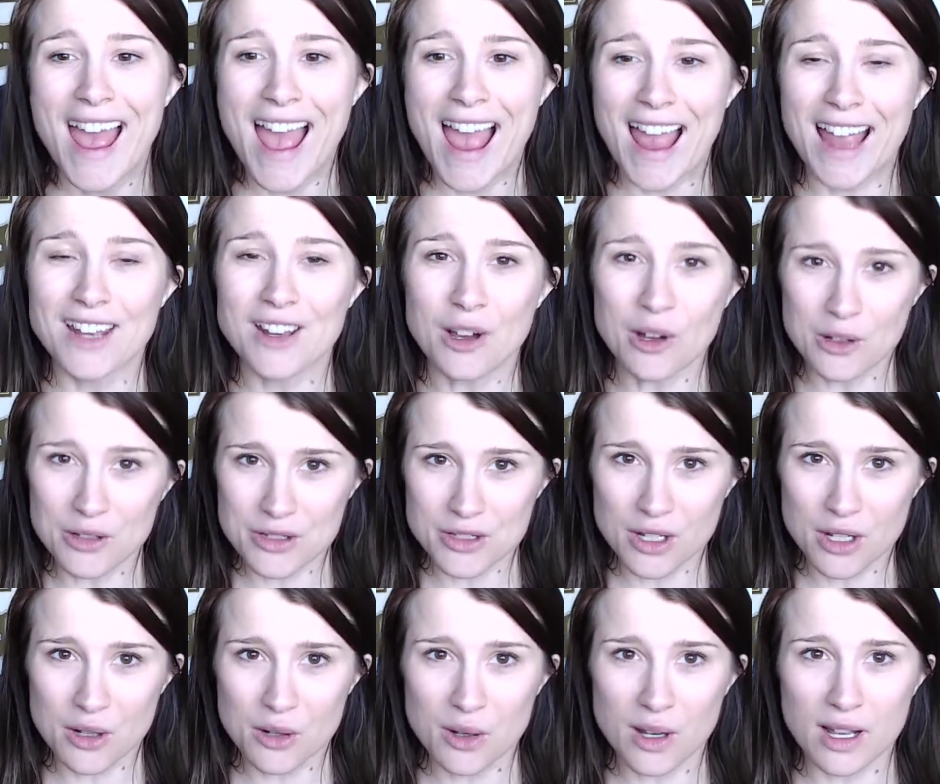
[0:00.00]
and
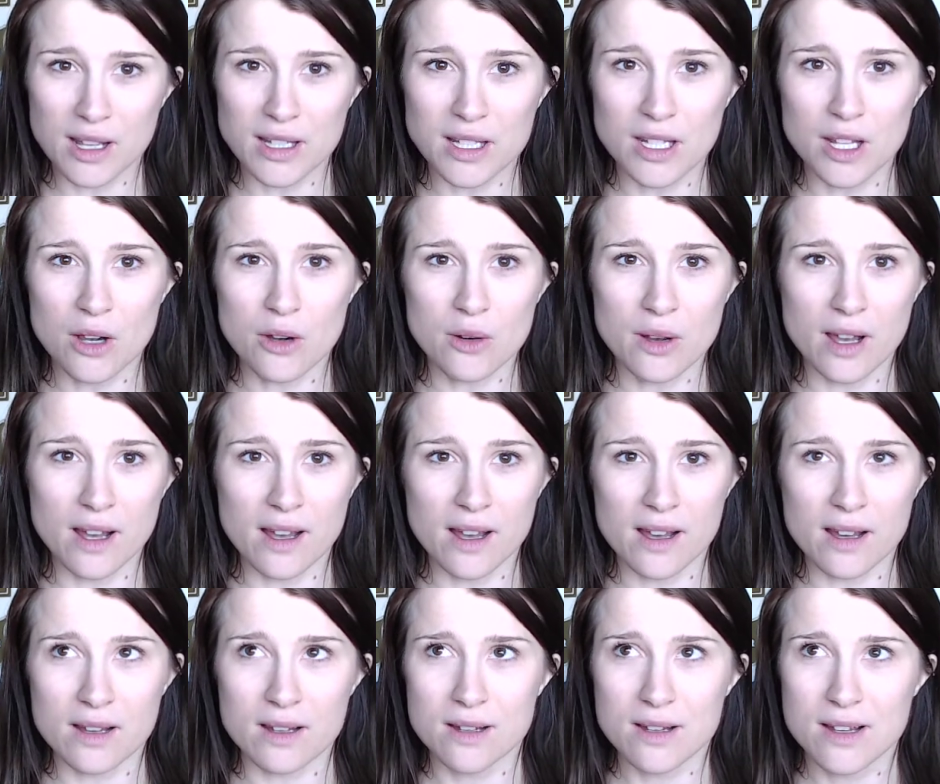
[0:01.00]
also a
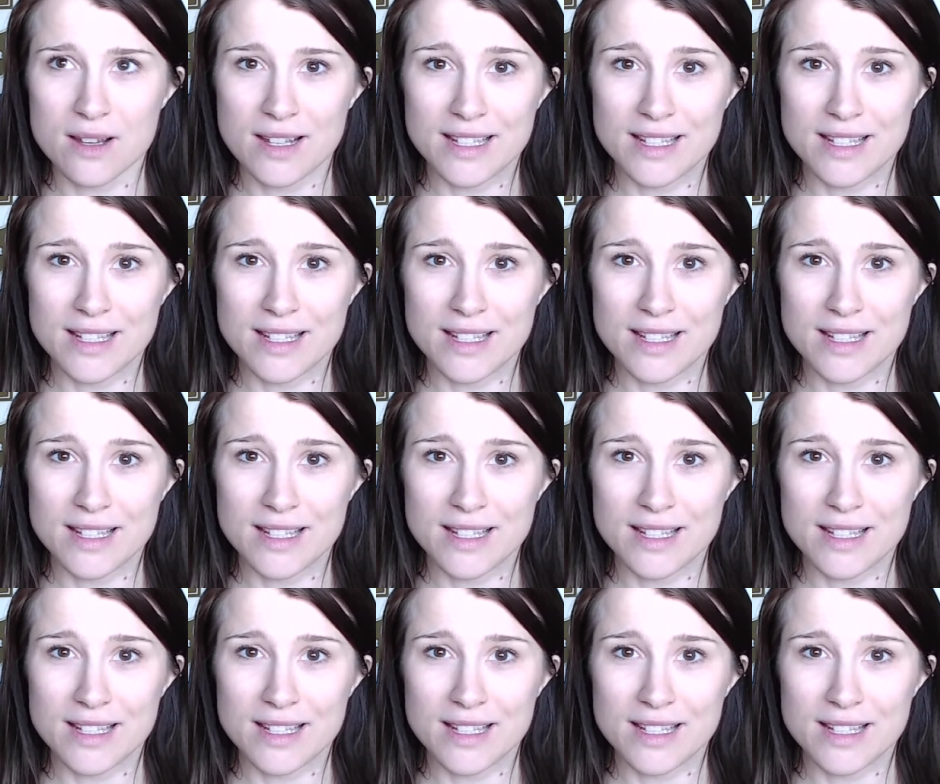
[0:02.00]
yoga